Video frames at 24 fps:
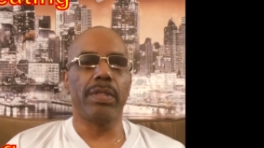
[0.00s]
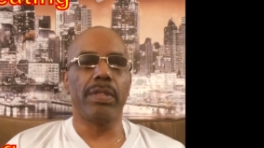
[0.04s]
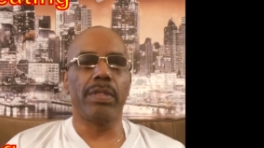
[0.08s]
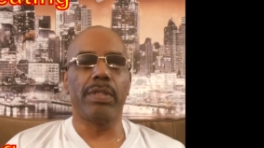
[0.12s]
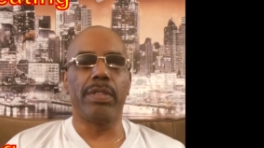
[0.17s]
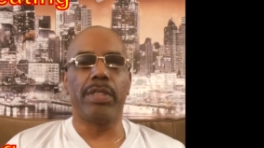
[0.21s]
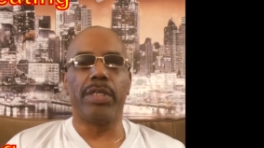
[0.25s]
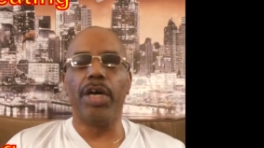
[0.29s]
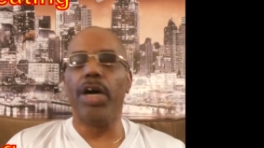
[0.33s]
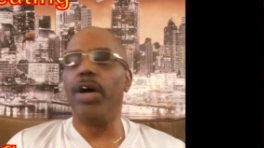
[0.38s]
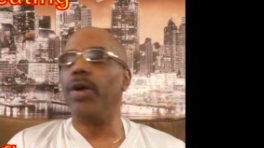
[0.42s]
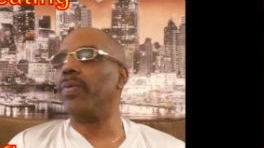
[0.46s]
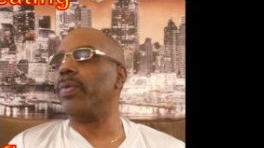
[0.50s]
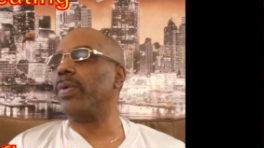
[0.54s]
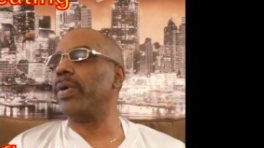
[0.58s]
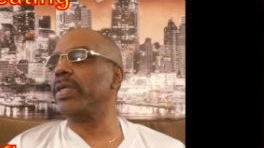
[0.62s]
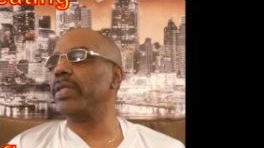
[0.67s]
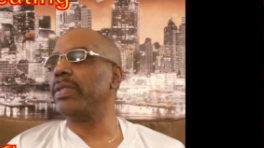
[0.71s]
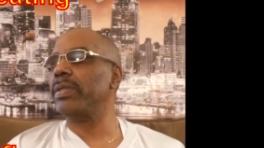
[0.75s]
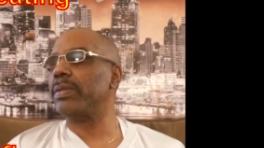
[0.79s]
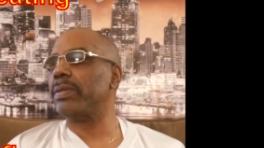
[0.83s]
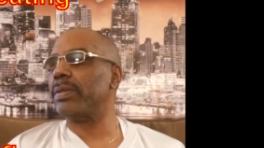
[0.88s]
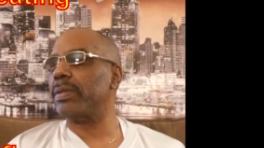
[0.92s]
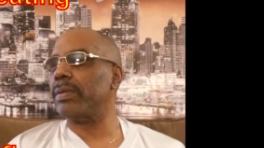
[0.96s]
good
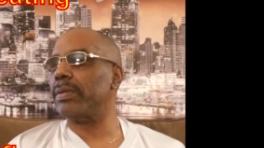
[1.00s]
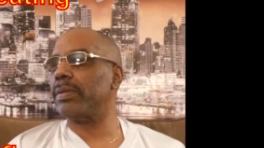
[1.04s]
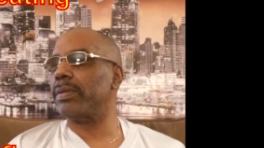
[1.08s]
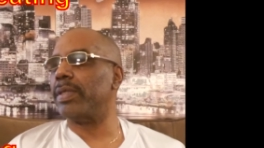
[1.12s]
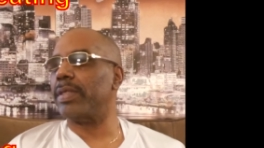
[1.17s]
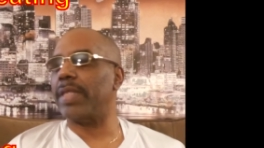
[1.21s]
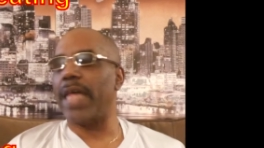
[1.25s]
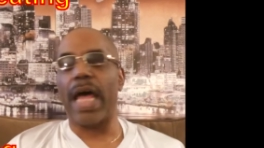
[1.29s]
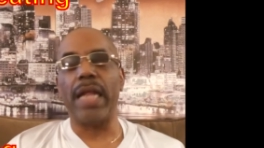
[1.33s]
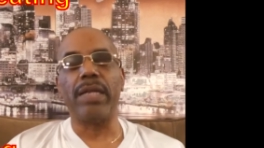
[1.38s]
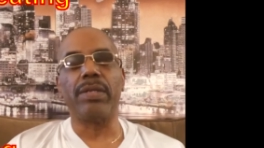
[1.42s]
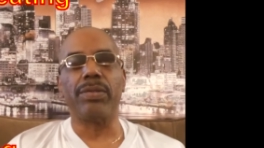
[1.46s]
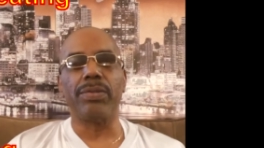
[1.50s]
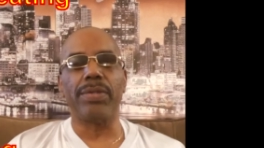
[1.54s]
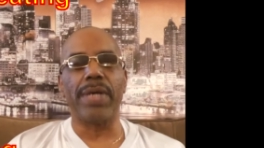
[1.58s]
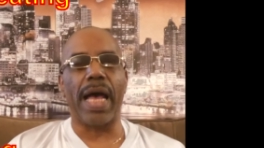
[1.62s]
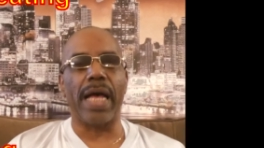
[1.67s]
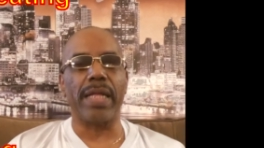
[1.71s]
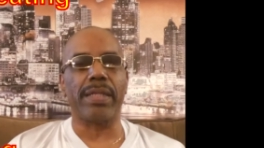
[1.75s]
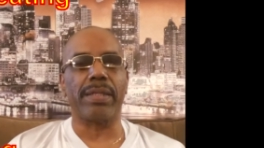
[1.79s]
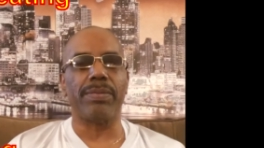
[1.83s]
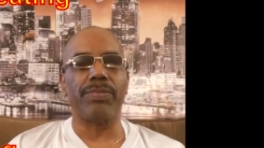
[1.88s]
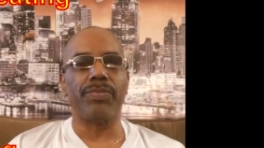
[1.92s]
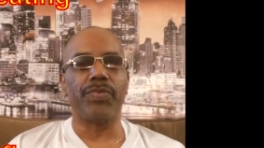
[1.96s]
ones, because I do
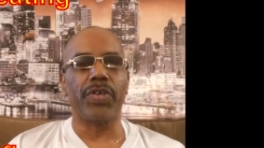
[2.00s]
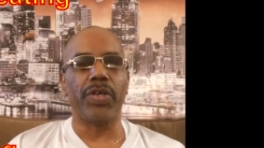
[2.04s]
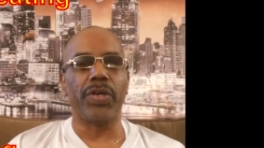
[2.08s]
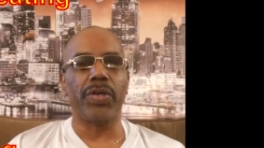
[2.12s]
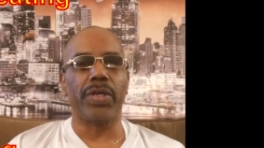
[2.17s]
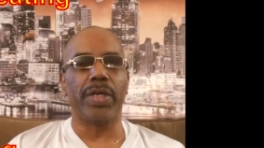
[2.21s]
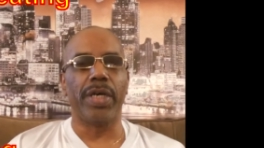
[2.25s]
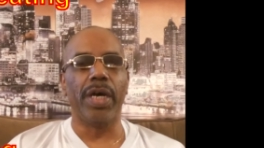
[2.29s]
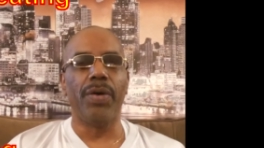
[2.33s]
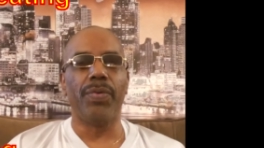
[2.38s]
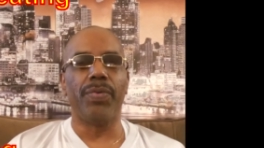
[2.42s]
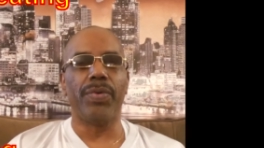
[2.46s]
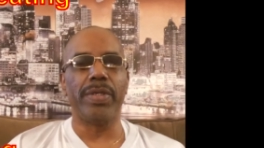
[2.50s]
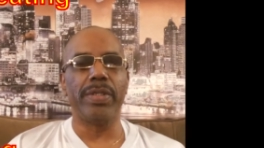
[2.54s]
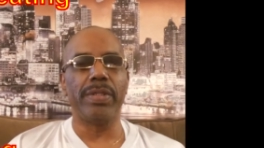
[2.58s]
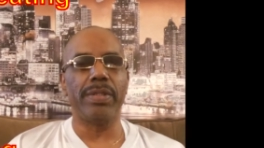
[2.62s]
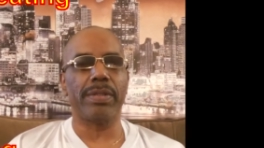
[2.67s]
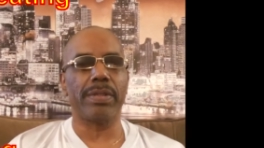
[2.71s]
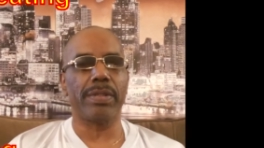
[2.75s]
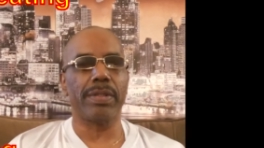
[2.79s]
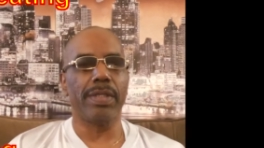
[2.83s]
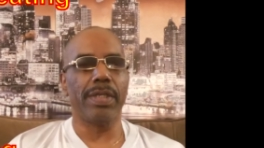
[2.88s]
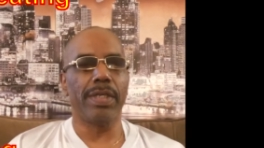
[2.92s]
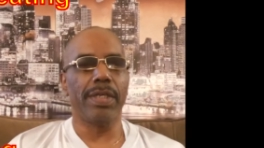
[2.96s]
got some real good ones.